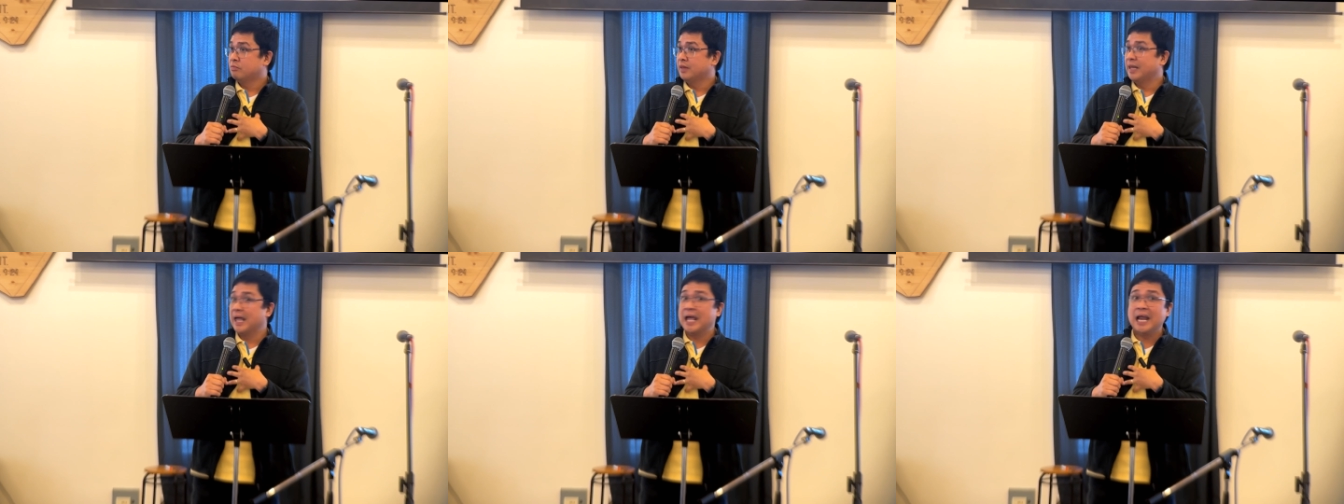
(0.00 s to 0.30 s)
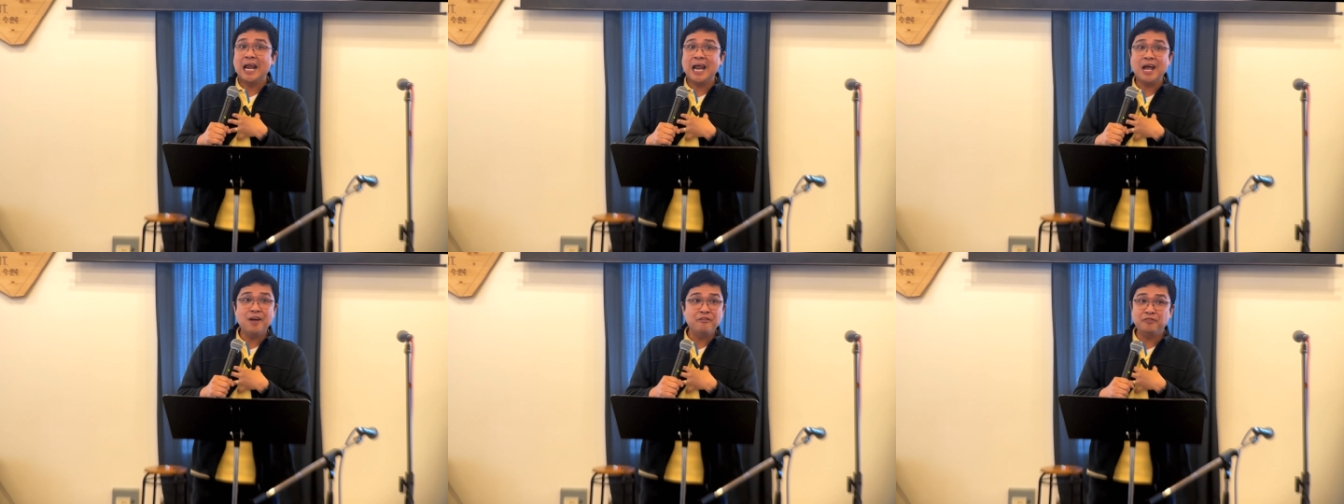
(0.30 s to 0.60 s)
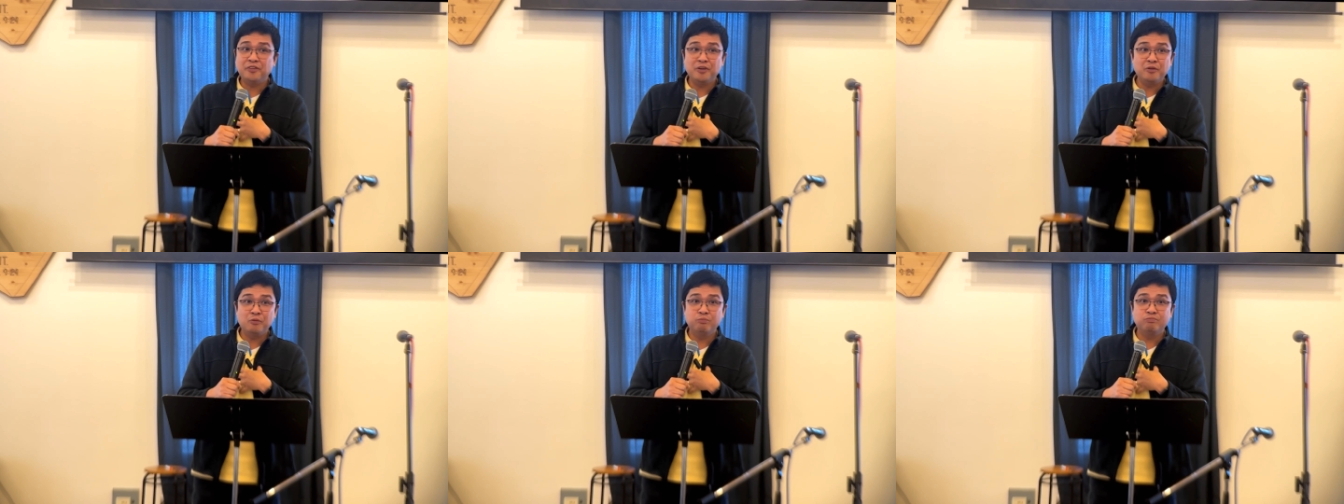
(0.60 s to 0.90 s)
They
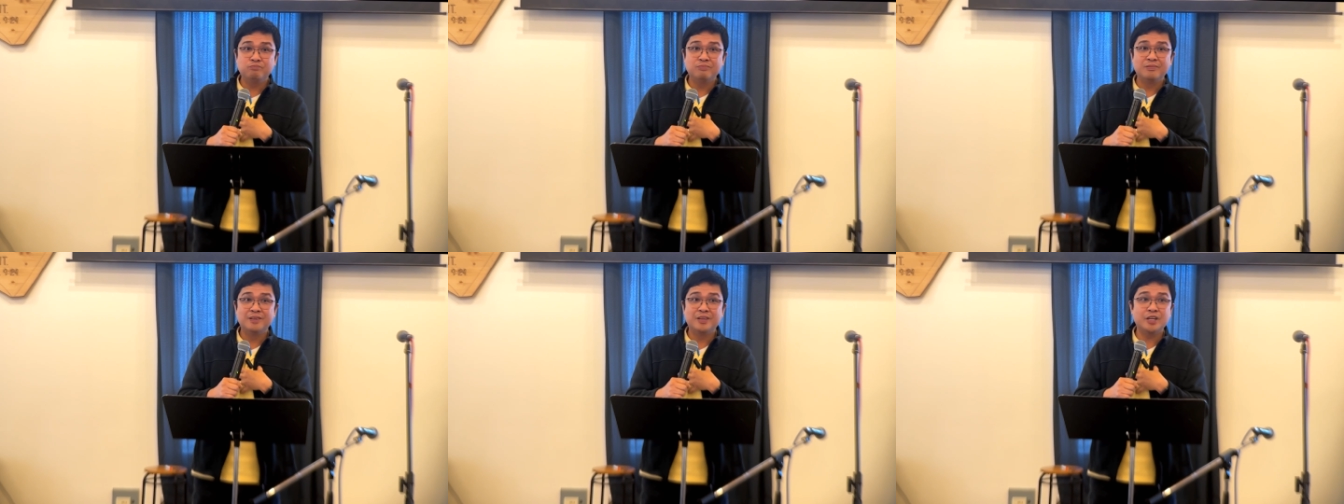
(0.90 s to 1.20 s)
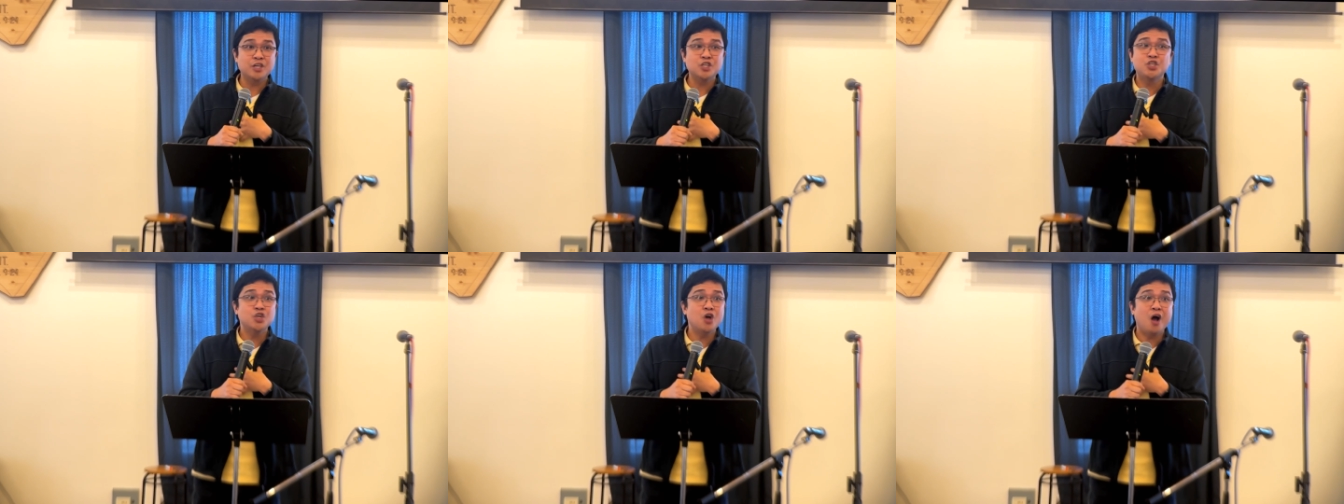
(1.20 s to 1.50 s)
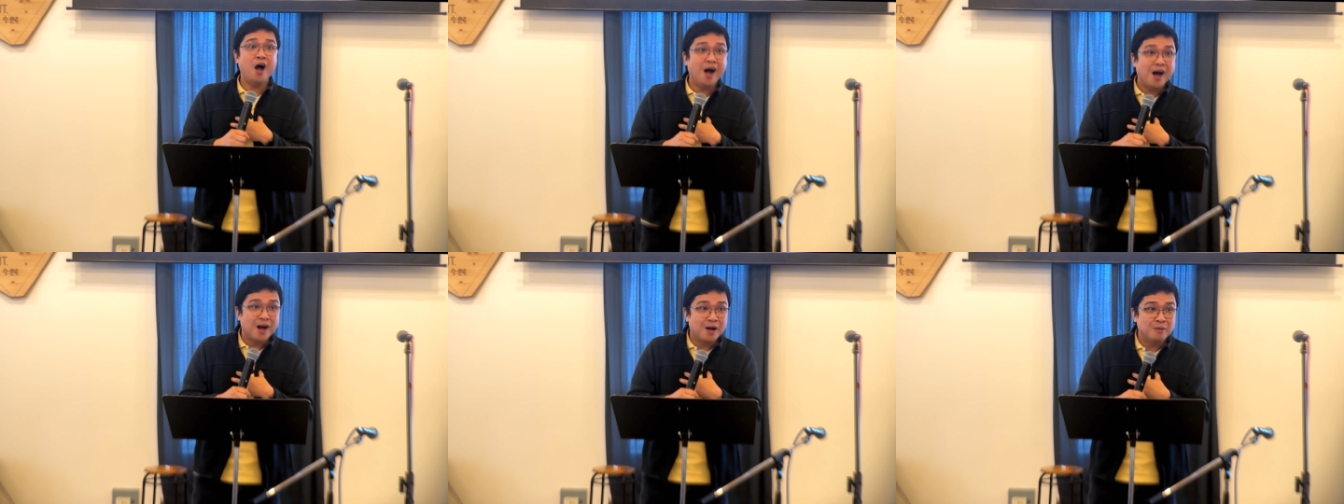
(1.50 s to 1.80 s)
left their, their
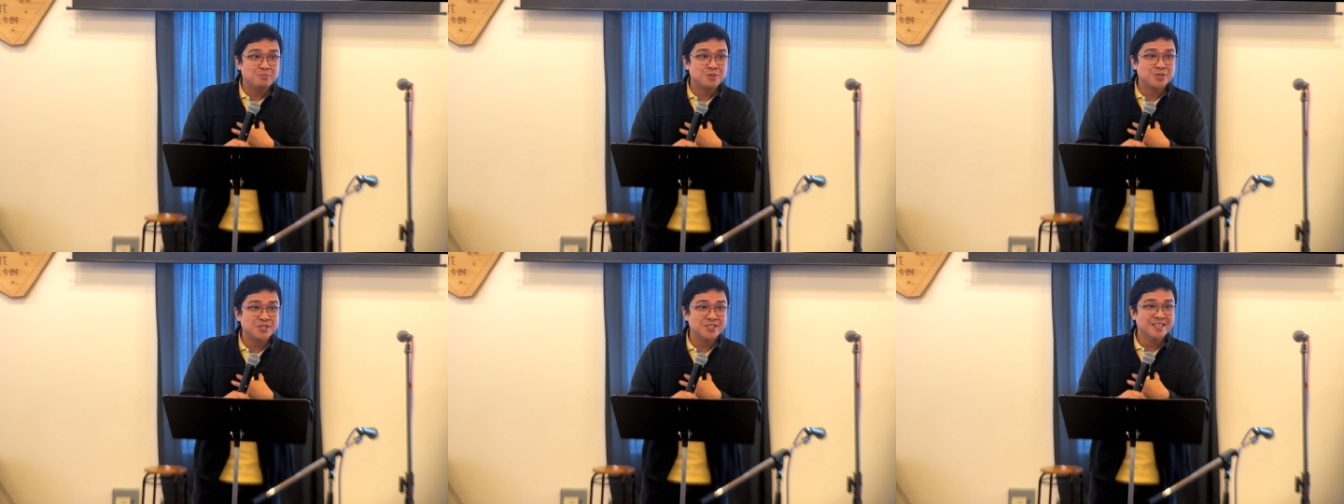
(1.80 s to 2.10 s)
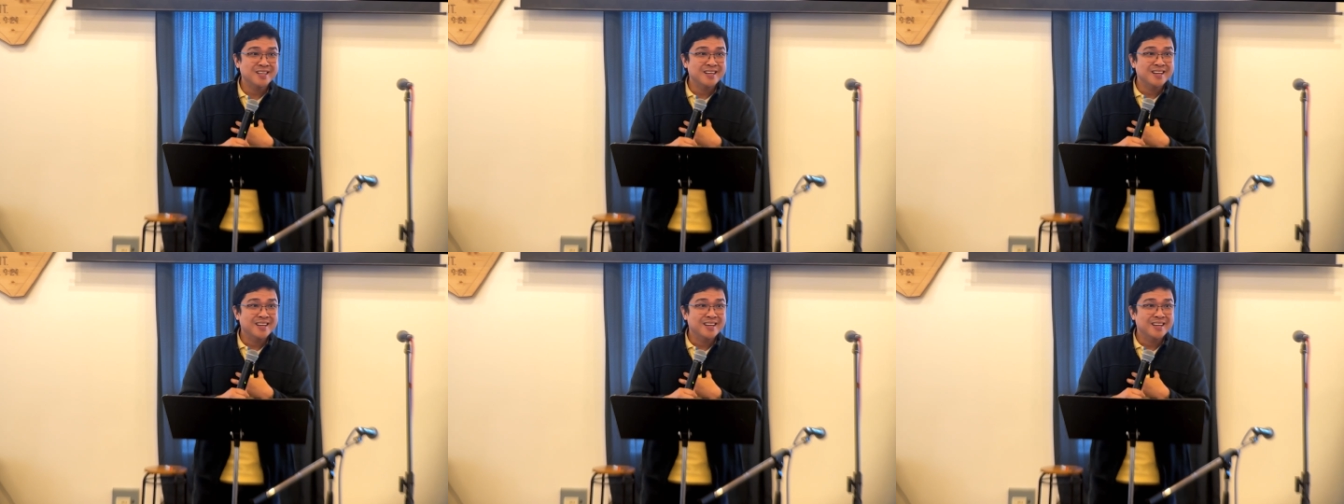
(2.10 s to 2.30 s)
jobs,